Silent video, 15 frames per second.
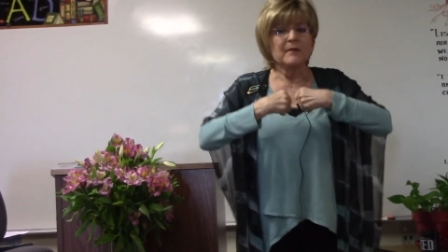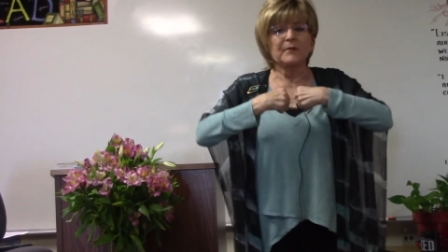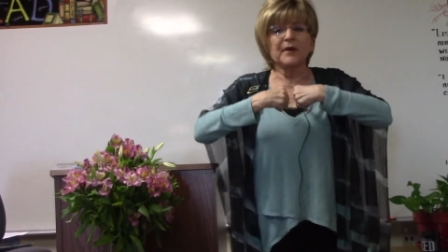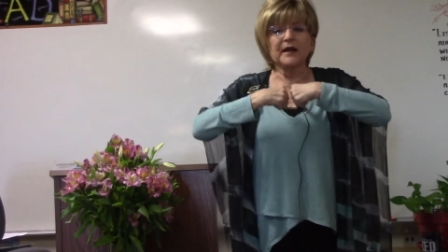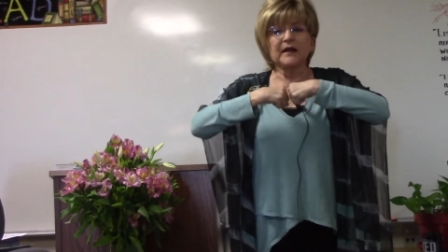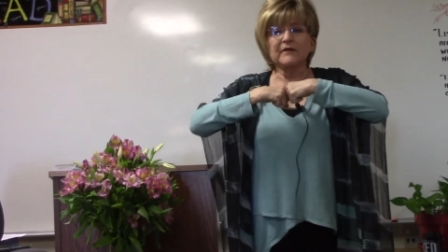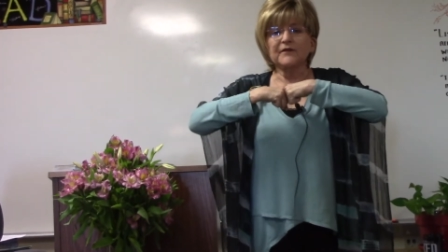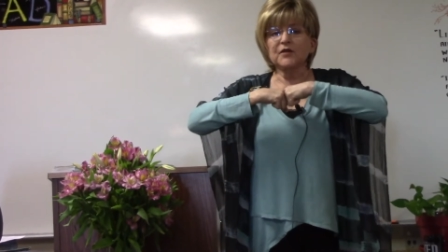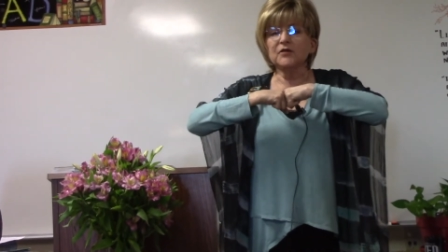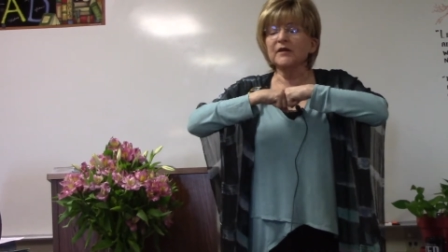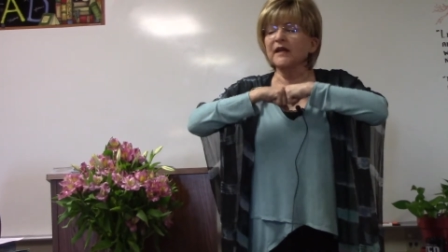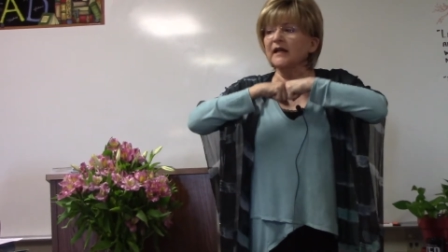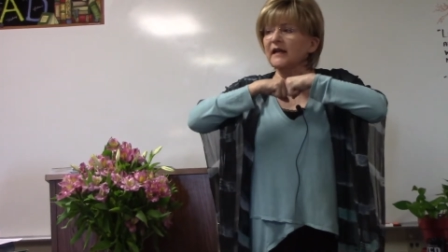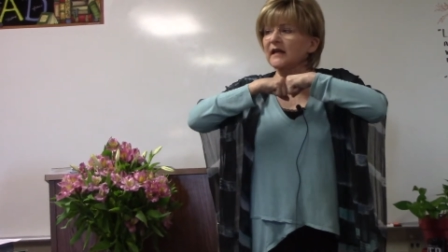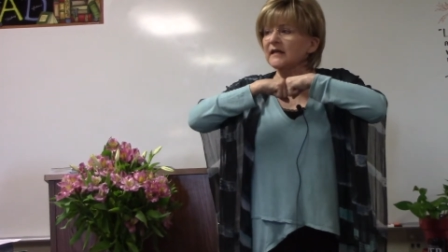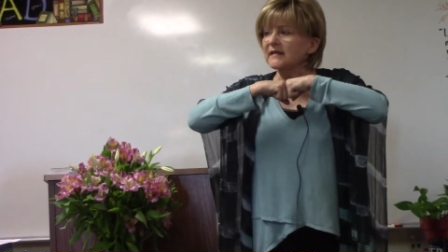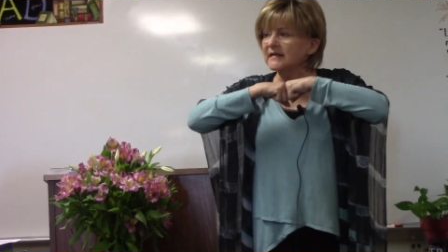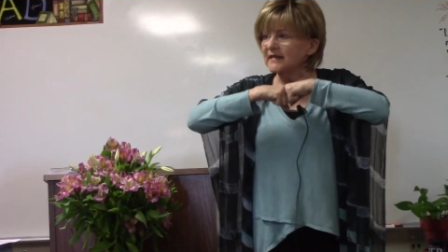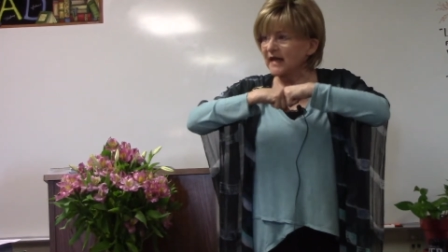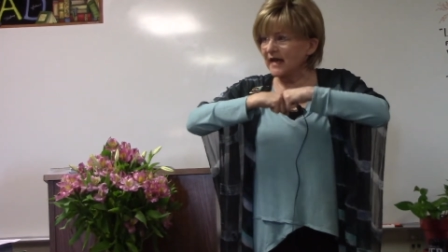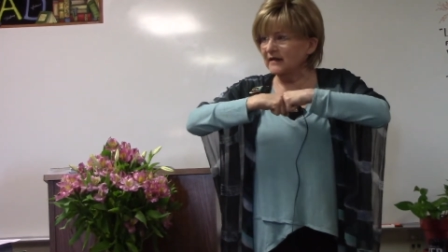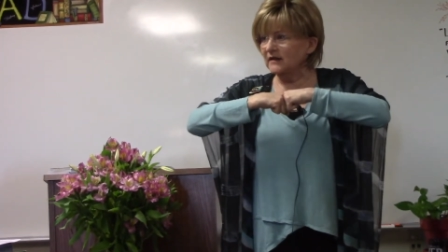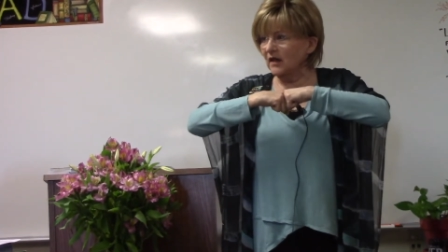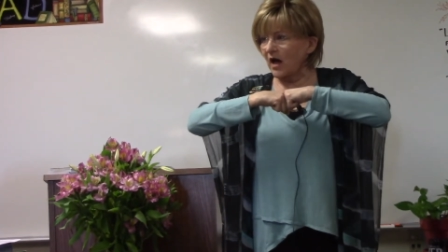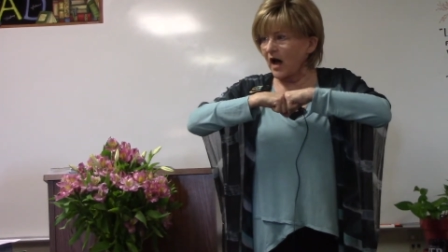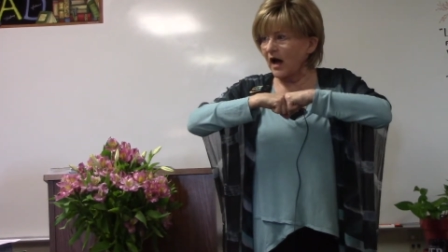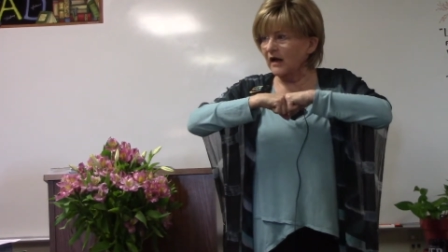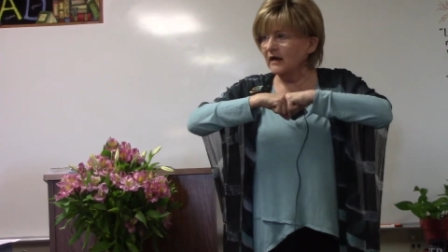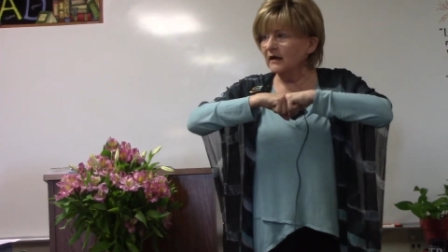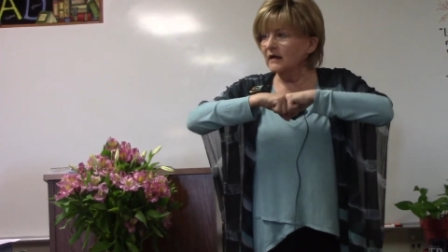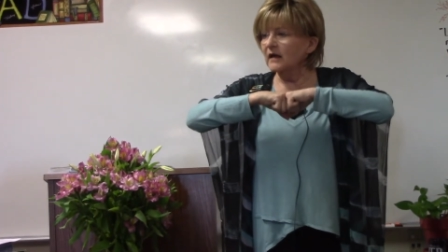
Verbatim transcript: But if you get a deadlock